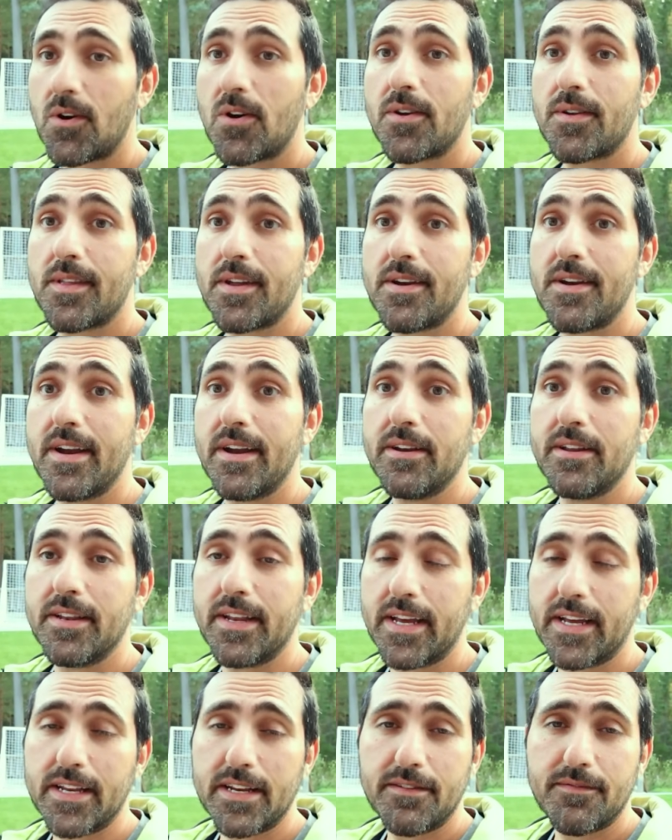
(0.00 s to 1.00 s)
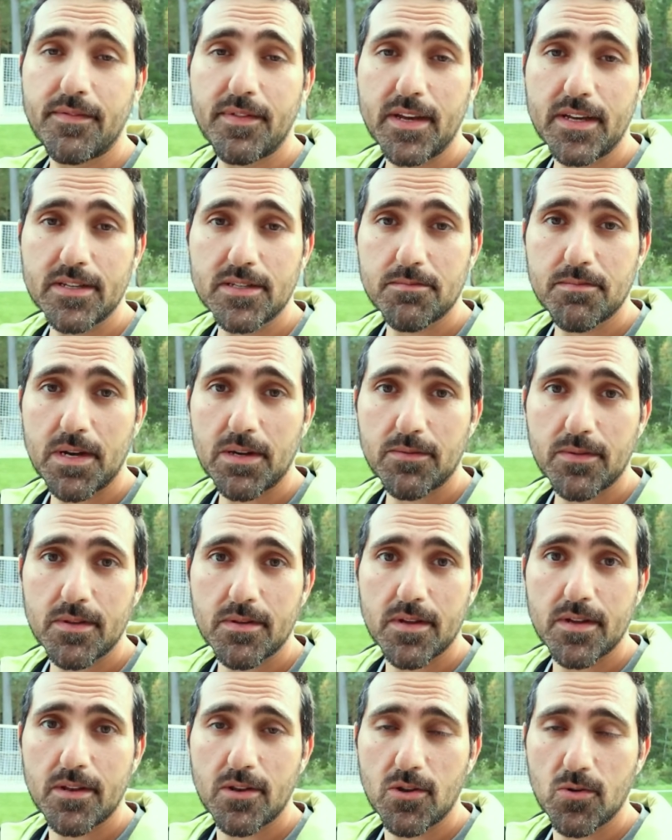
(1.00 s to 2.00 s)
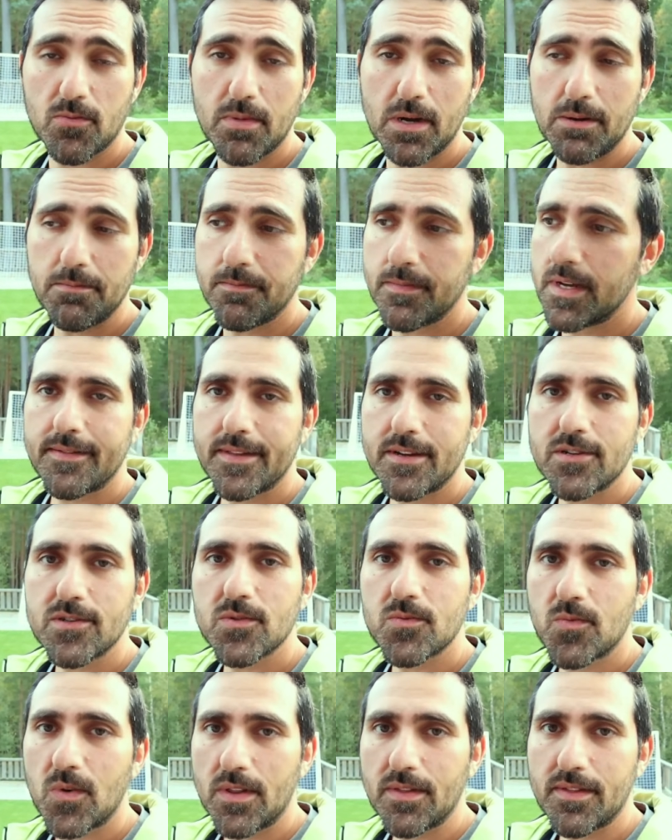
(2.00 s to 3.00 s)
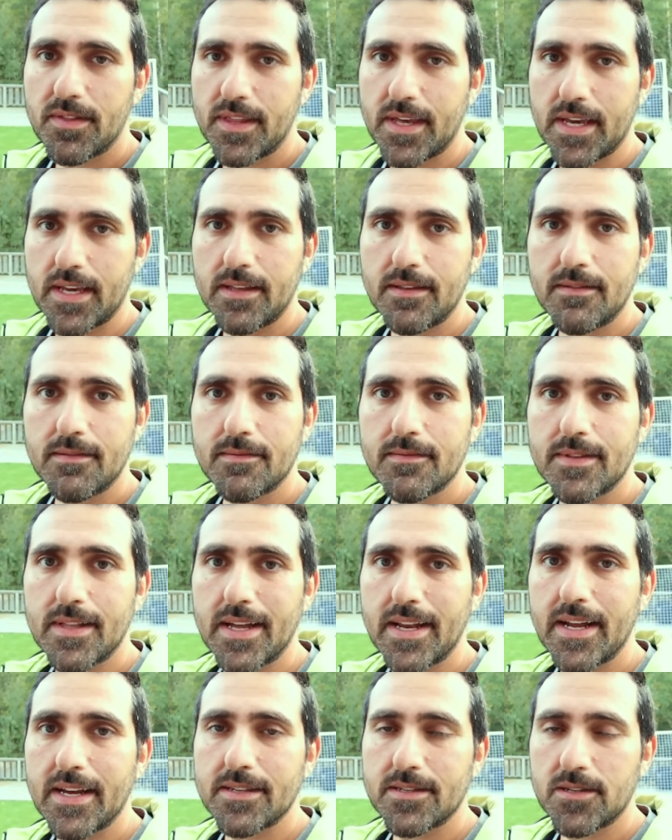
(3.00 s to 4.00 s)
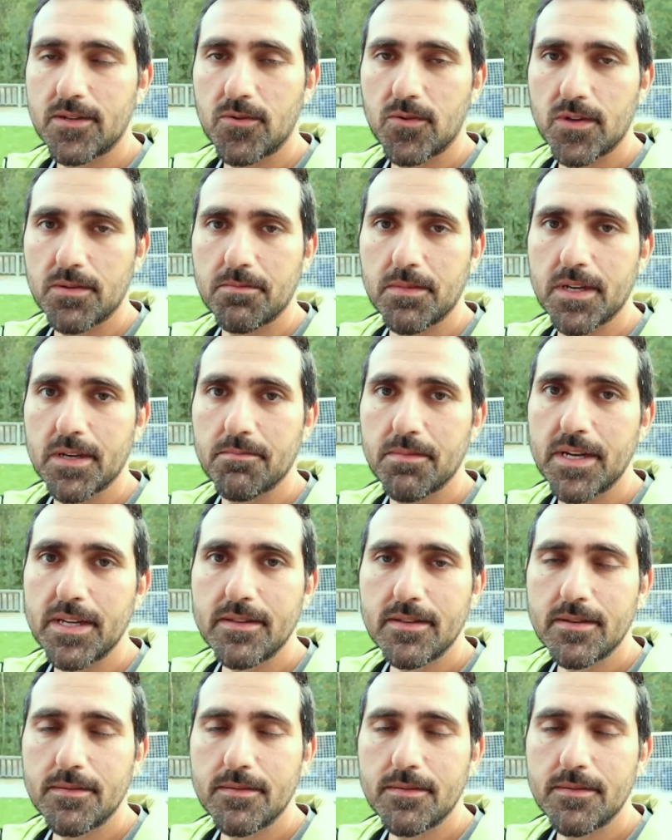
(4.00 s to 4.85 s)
are there any negative things about the Luba? There's one thing that has annoyed me a bit.